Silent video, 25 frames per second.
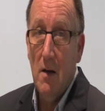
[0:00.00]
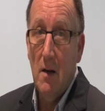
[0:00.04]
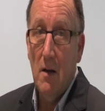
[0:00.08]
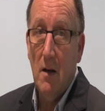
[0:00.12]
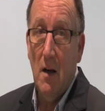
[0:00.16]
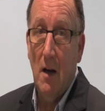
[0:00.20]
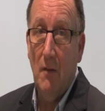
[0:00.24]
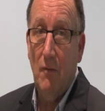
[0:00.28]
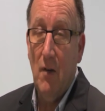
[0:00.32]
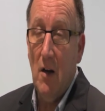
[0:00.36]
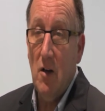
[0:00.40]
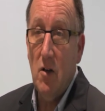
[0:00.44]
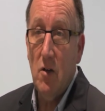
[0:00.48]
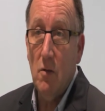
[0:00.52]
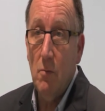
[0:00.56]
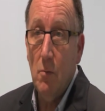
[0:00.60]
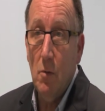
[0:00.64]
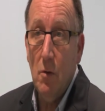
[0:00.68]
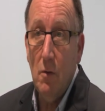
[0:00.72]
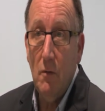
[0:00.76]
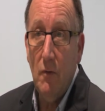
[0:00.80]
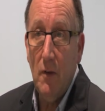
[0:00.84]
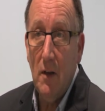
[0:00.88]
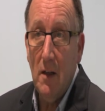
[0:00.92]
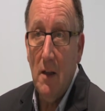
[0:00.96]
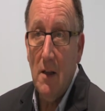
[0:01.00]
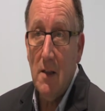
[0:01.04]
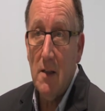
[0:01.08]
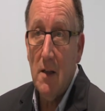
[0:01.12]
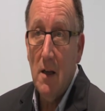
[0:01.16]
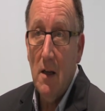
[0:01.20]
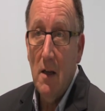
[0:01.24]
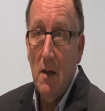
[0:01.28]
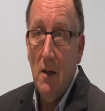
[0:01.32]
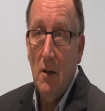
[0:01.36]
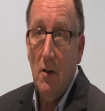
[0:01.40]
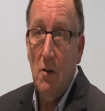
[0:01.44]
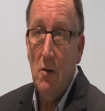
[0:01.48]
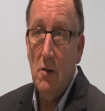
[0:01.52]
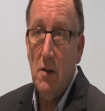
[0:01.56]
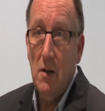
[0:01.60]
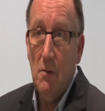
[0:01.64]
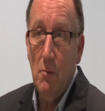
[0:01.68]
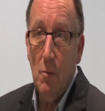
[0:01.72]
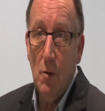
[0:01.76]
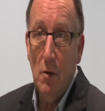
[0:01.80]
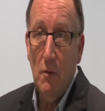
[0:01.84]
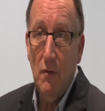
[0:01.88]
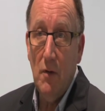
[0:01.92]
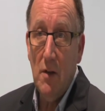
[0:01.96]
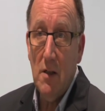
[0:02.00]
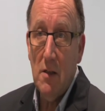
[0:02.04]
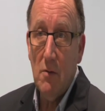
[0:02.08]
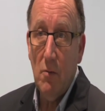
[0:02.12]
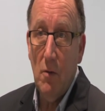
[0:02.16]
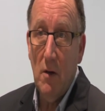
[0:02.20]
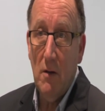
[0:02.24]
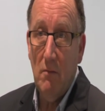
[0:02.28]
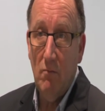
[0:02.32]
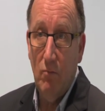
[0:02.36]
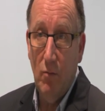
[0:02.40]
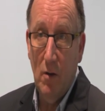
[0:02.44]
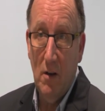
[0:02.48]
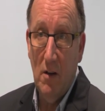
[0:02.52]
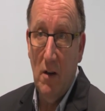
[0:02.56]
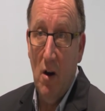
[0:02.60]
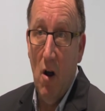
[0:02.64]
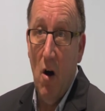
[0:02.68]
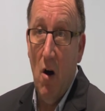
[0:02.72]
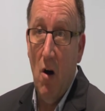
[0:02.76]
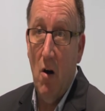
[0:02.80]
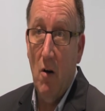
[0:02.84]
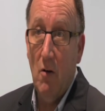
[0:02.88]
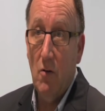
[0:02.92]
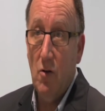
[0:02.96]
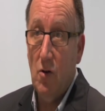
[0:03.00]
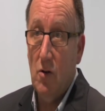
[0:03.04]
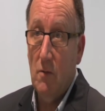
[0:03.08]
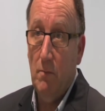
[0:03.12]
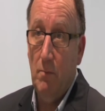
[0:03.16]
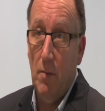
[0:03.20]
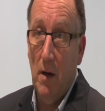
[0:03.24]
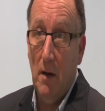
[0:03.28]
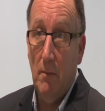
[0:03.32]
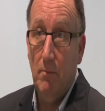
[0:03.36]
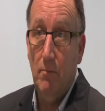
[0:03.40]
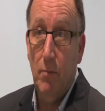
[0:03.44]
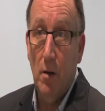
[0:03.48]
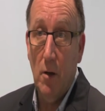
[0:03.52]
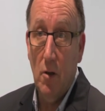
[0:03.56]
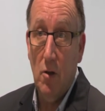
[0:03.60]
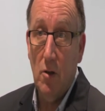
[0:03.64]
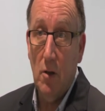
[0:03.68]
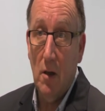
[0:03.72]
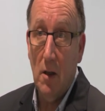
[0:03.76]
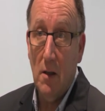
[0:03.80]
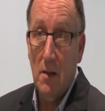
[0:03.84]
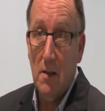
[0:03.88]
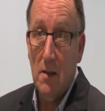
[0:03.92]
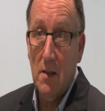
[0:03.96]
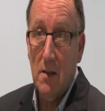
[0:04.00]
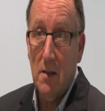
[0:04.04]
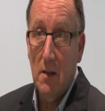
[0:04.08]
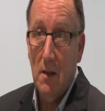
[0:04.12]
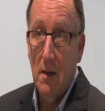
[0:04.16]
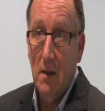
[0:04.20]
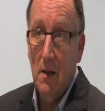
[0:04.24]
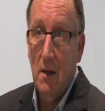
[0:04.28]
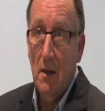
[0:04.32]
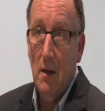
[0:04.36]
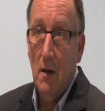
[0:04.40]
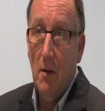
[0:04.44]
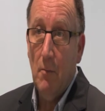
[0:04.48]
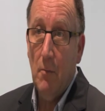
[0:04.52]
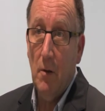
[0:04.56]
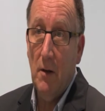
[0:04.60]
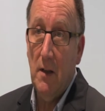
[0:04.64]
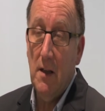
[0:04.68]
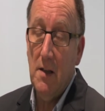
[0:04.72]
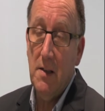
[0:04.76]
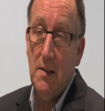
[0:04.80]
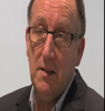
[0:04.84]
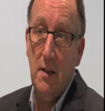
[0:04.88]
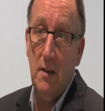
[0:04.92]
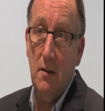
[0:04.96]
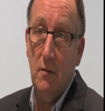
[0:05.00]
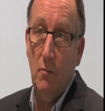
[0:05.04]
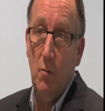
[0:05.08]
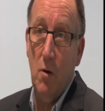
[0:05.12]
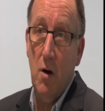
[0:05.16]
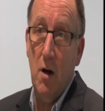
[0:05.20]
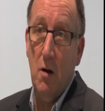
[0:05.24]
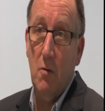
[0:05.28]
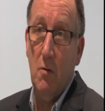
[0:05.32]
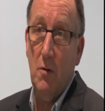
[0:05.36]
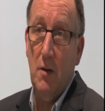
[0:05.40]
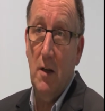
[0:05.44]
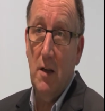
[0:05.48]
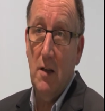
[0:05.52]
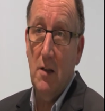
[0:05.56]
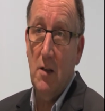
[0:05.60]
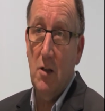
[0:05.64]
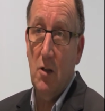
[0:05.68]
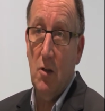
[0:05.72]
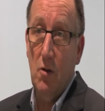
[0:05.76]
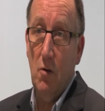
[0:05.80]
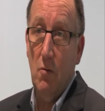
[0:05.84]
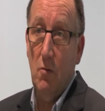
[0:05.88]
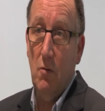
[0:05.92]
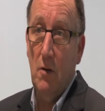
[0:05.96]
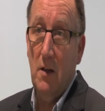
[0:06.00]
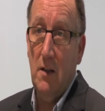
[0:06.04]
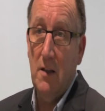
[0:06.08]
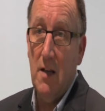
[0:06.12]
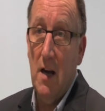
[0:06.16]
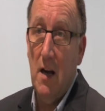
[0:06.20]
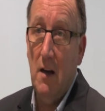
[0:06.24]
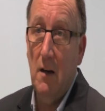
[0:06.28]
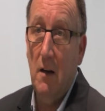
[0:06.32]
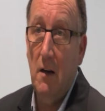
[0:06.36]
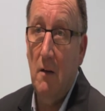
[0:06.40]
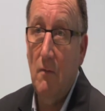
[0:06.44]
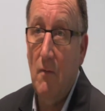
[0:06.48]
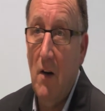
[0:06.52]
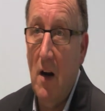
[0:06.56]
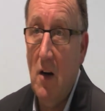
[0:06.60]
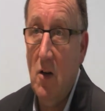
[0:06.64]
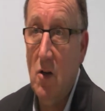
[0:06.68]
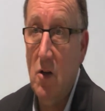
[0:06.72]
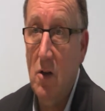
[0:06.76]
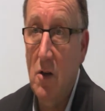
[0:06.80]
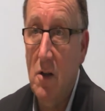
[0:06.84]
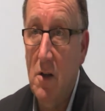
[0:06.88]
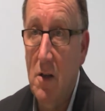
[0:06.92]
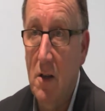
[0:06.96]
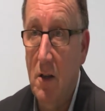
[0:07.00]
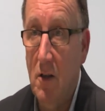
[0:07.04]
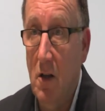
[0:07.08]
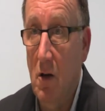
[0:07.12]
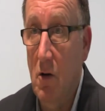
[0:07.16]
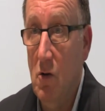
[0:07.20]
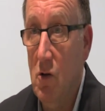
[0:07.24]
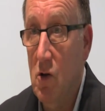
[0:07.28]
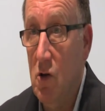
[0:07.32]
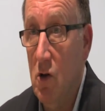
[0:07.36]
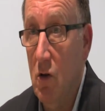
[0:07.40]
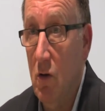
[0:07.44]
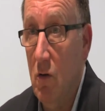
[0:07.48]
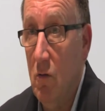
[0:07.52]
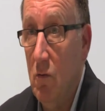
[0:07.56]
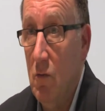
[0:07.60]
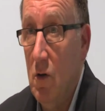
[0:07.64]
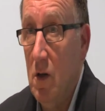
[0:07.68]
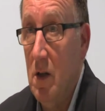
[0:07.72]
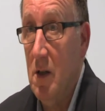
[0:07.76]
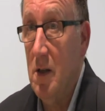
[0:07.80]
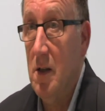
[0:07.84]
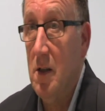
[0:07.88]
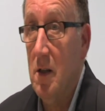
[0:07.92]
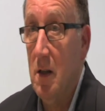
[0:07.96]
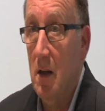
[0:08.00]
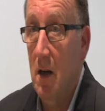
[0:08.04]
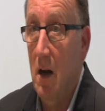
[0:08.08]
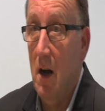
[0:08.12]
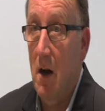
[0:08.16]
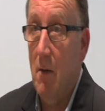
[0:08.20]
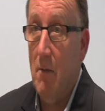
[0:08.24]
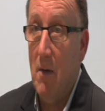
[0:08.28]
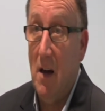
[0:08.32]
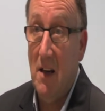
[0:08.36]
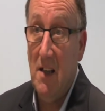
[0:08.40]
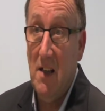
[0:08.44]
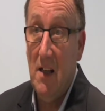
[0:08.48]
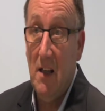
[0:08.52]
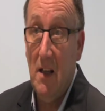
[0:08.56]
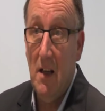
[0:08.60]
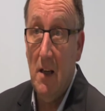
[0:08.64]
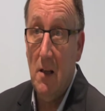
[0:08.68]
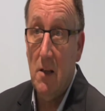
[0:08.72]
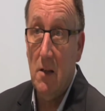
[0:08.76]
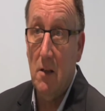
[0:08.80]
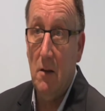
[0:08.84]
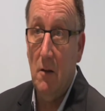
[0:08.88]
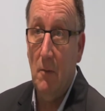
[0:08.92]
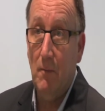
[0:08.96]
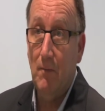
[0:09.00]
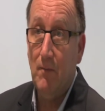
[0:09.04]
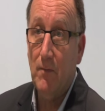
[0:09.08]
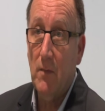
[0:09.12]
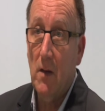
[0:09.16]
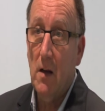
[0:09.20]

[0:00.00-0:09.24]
adventure movies, usually movies with large, big budgets. But they still work within storytelling conventions that those genres adhere to.